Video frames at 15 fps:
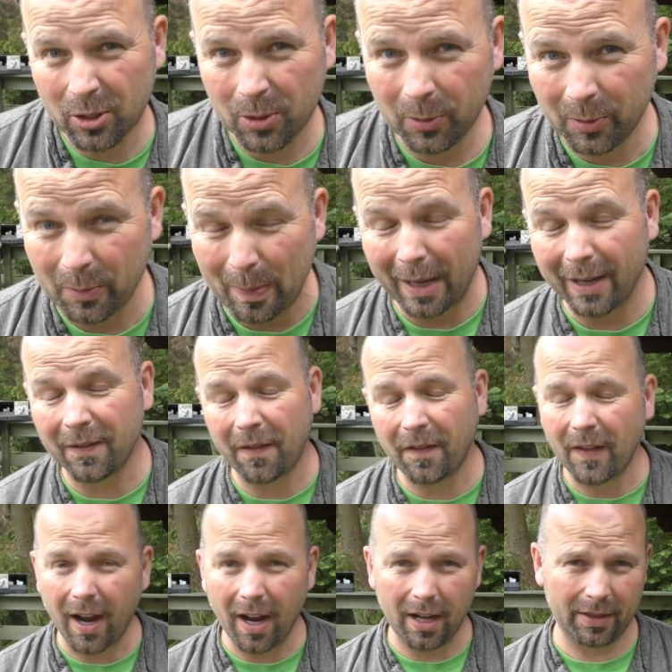shooting by
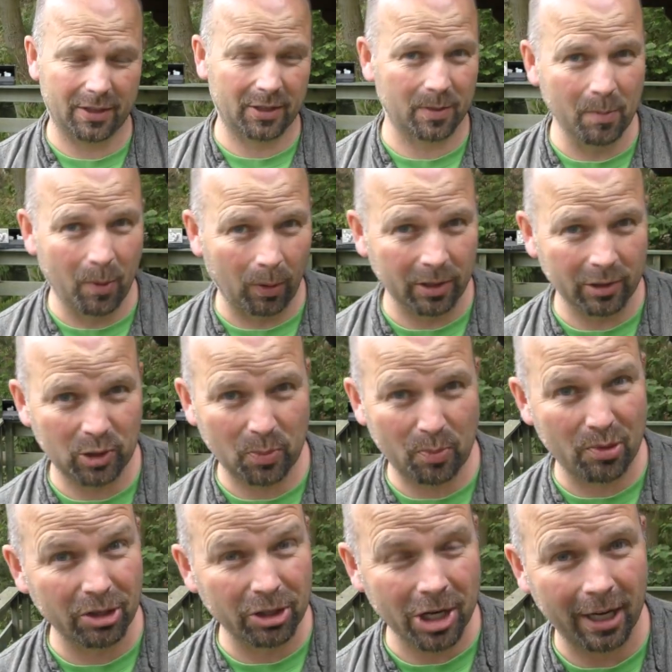far the smallest
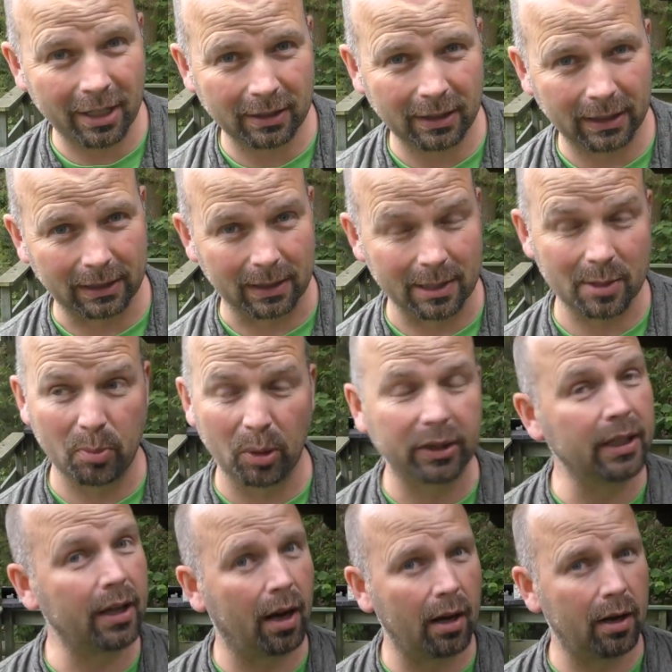projectiles, but
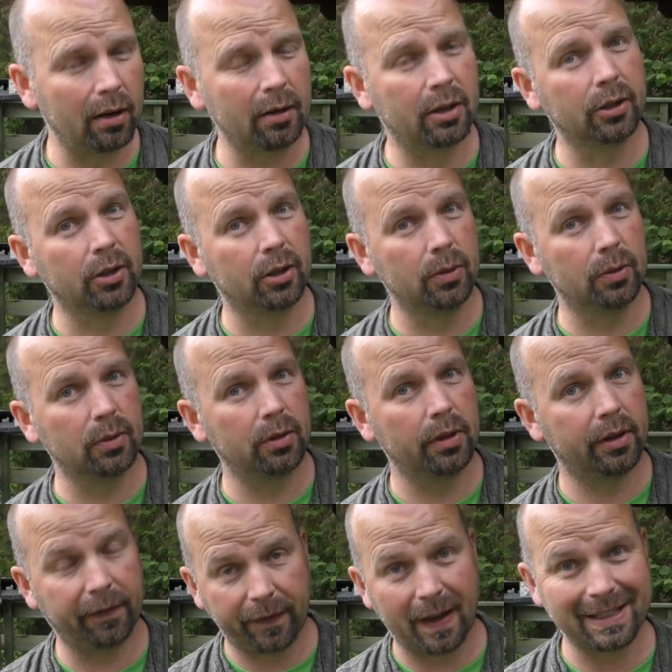they are going to go
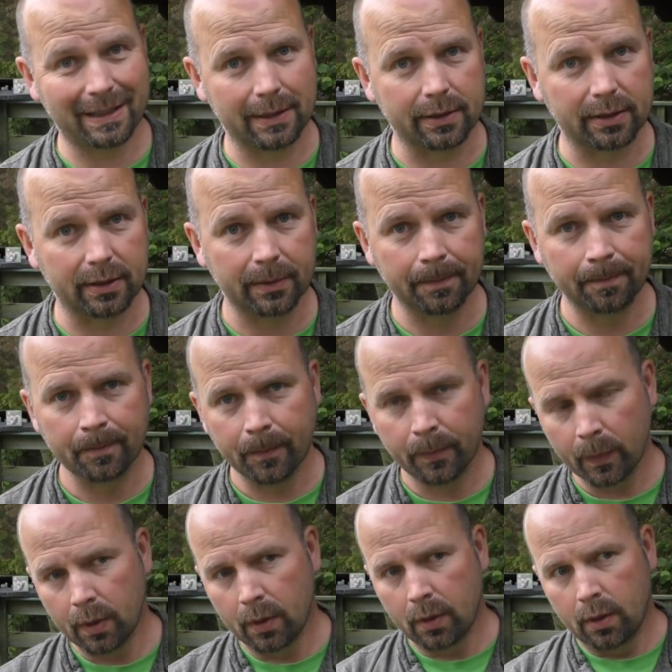the fastest.
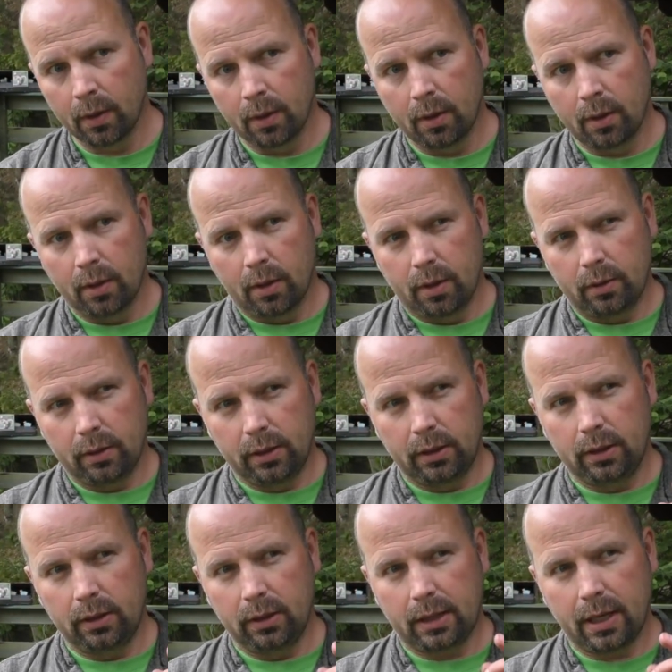
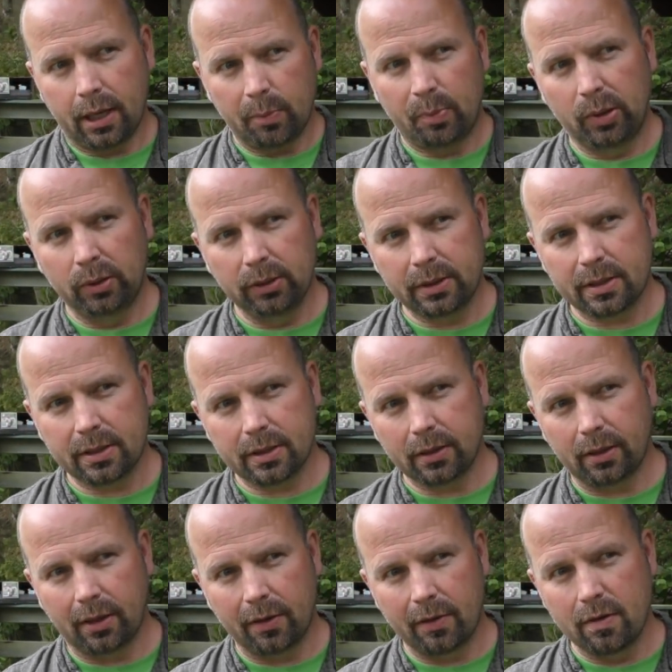The catapults
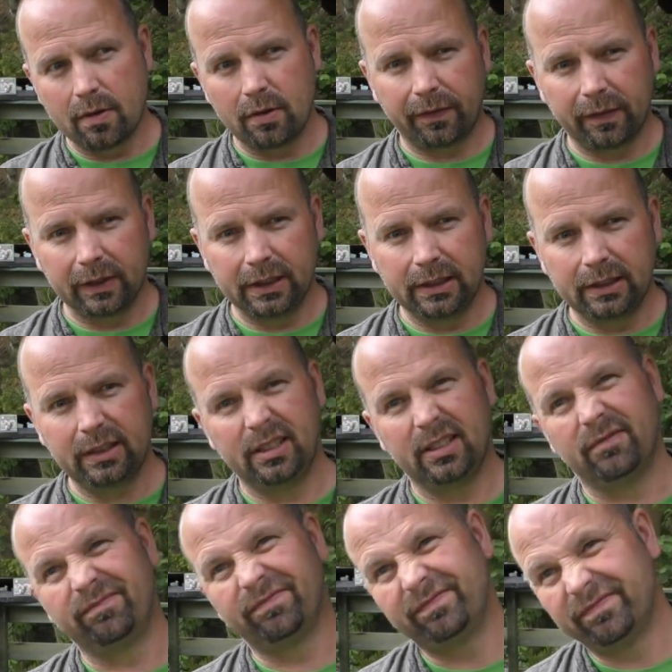are roughly
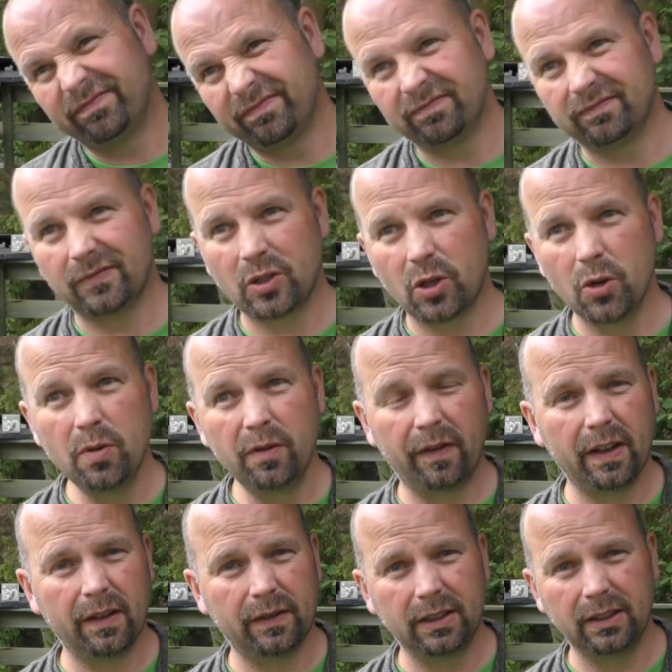
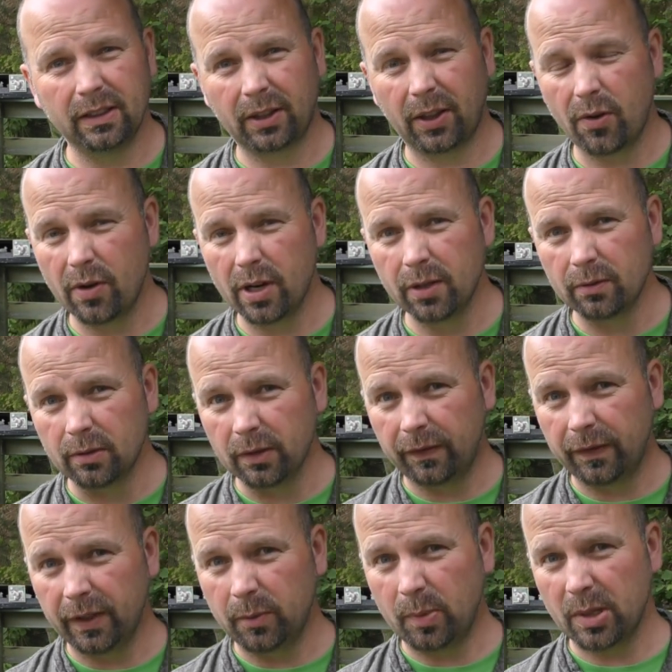250 to 300
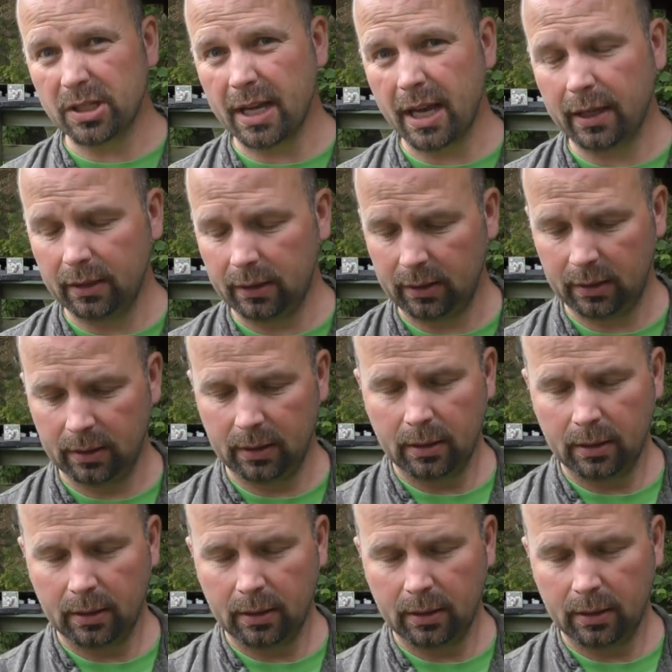feet per second,